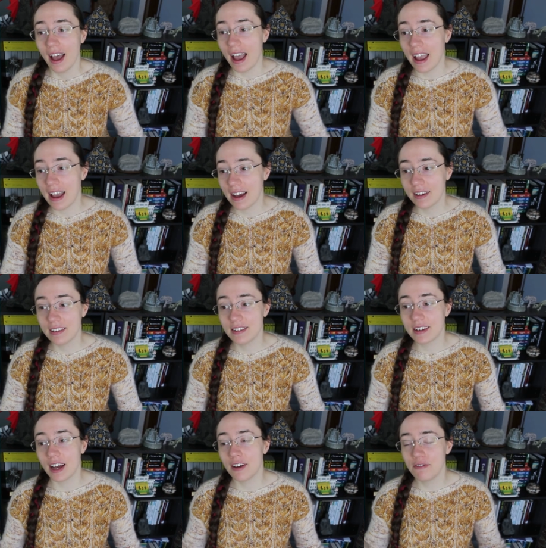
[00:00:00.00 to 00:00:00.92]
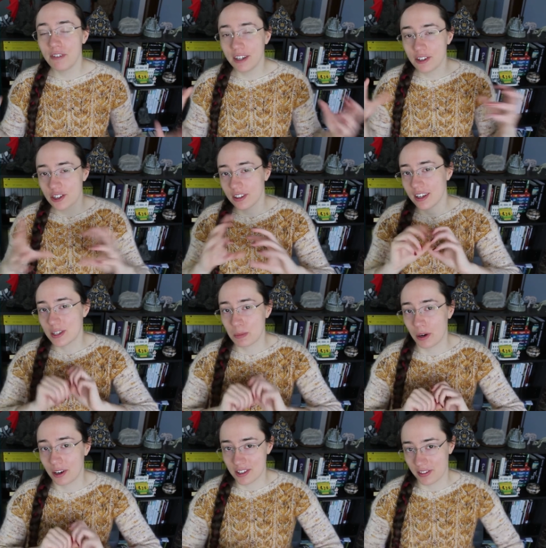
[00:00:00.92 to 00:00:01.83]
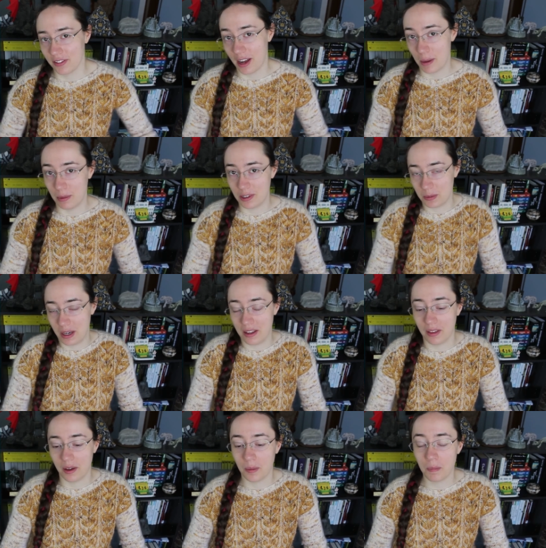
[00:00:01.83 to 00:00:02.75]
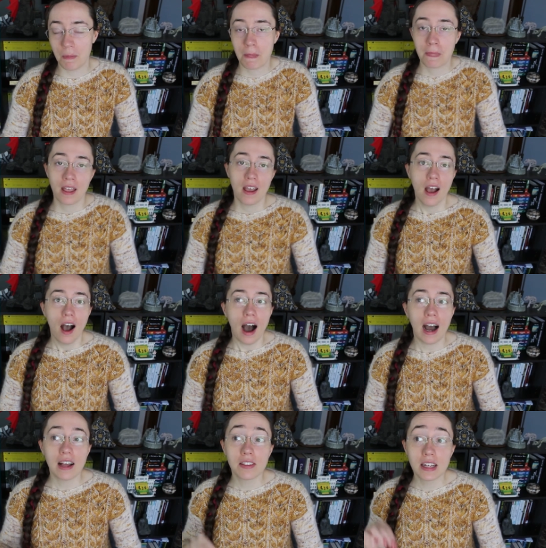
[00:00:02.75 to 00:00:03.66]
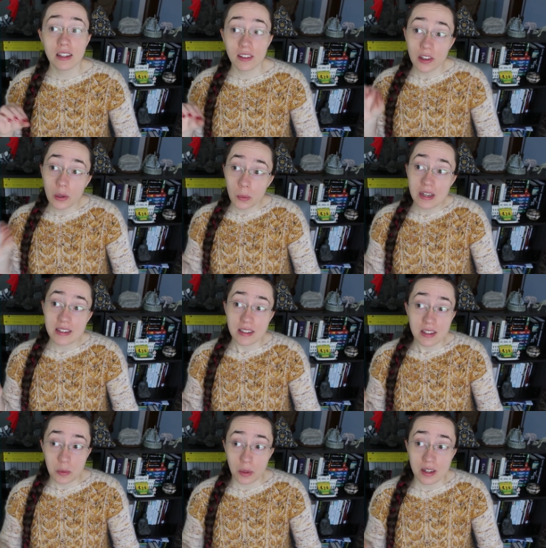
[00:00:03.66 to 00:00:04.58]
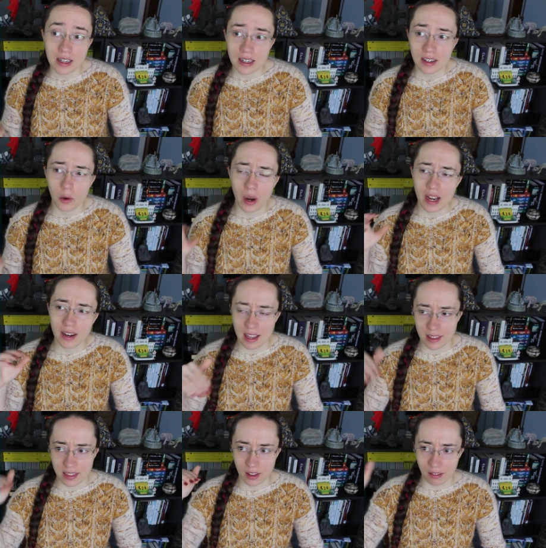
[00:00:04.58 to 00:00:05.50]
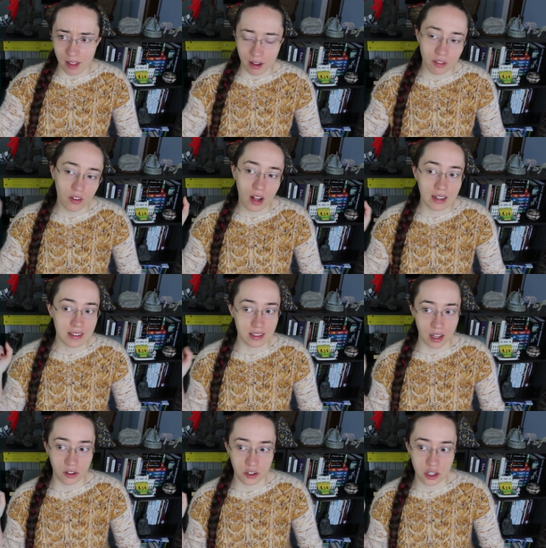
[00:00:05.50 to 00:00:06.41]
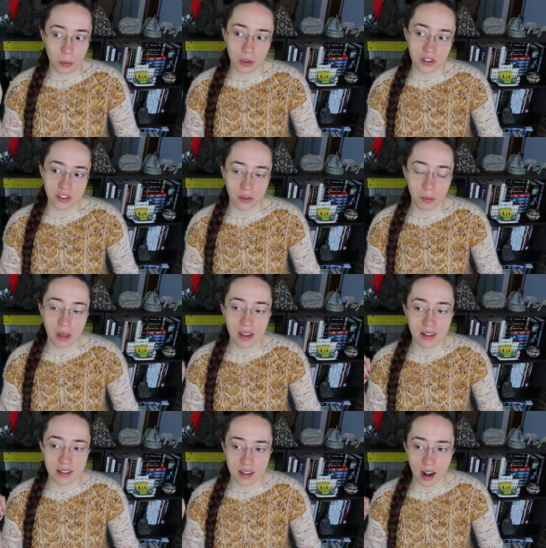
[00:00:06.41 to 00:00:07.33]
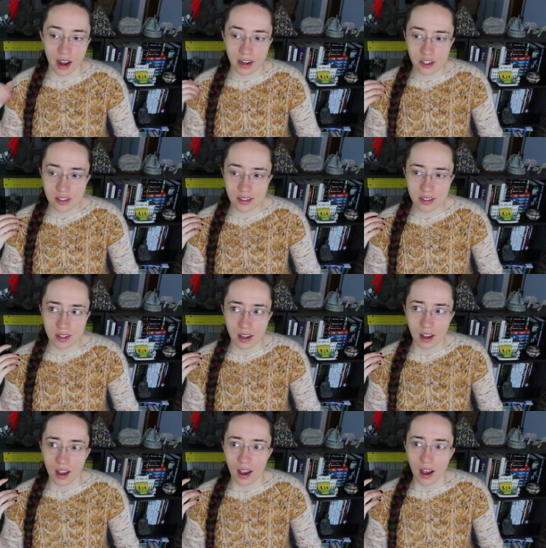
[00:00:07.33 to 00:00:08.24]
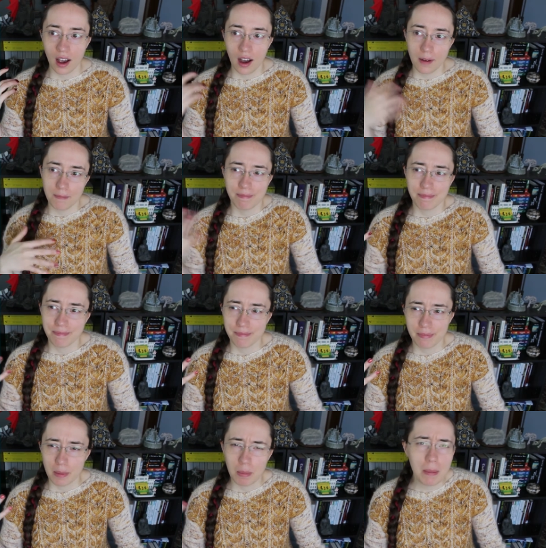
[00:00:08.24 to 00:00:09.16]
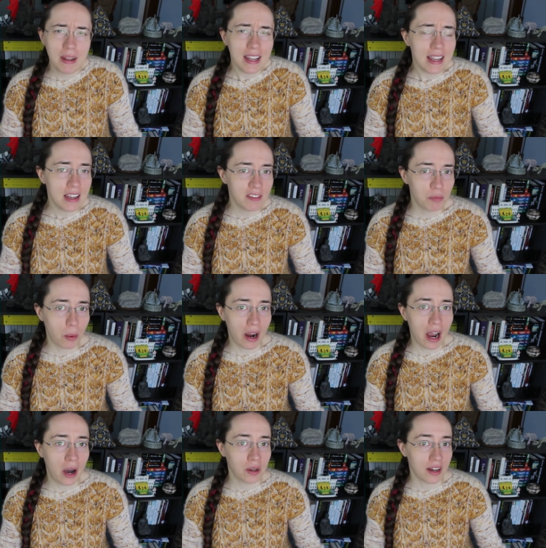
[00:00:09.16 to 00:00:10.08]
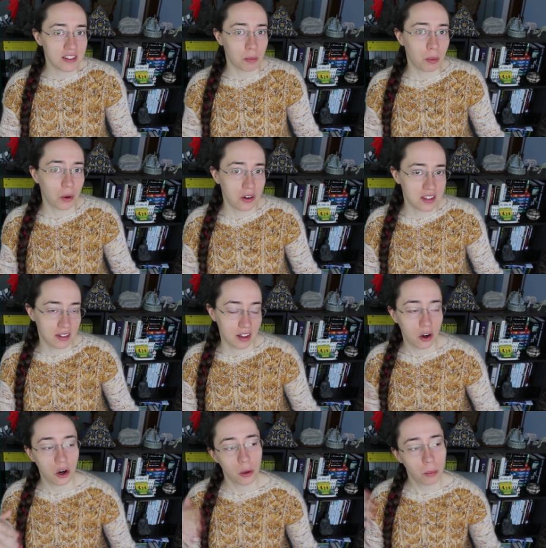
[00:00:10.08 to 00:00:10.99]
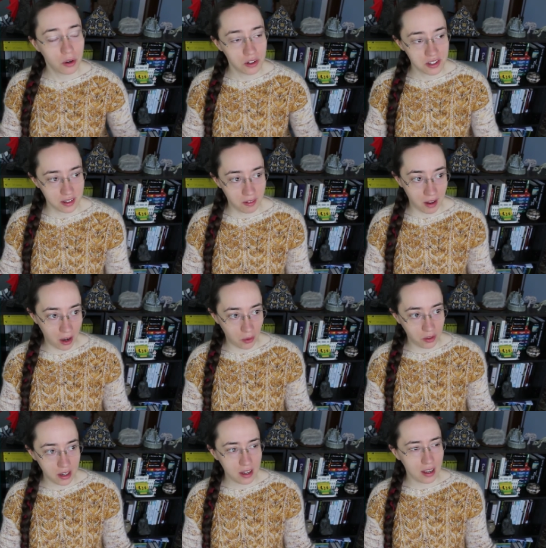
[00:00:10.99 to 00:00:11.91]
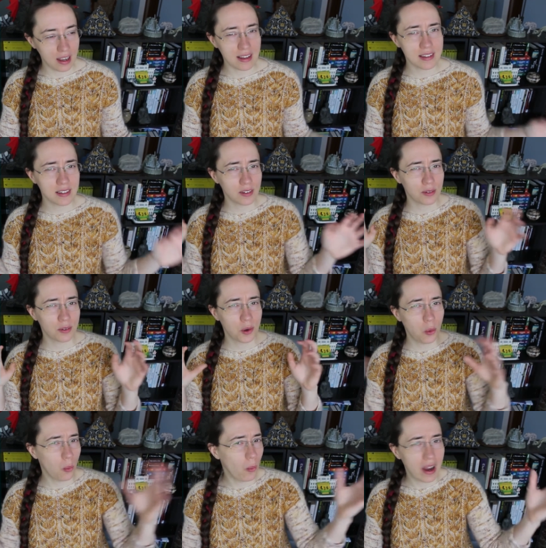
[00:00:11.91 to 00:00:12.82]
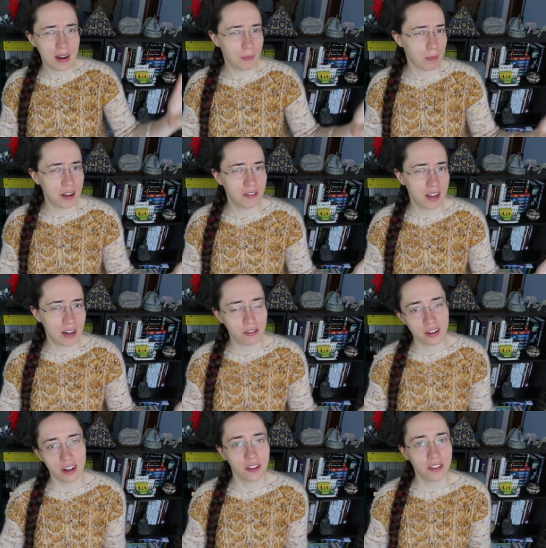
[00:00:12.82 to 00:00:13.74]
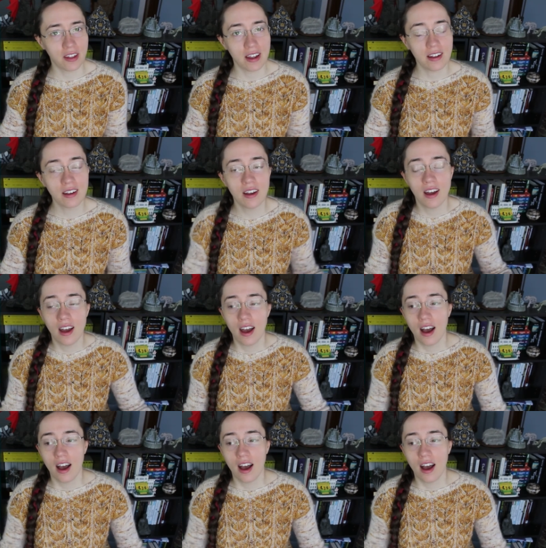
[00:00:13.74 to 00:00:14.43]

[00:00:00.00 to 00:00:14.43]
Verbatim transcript: And eventually sparks fly between them. I think that the reason this one didn't quite hit the level as the other two books for me is that I just, maybe Eve Brown as a person, like her personality isn't quite my favorite thing.